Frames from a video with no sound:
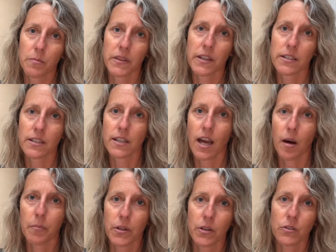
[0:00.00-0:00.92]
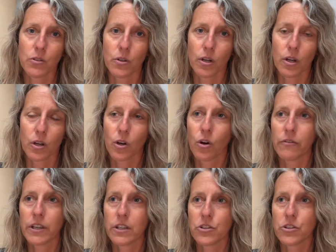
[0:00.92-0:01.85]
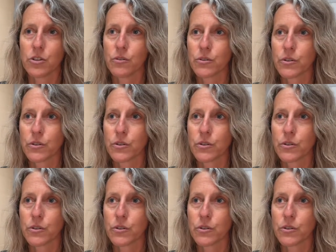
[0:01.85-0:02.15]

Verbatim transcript: but that didn't happen due to COVID issues.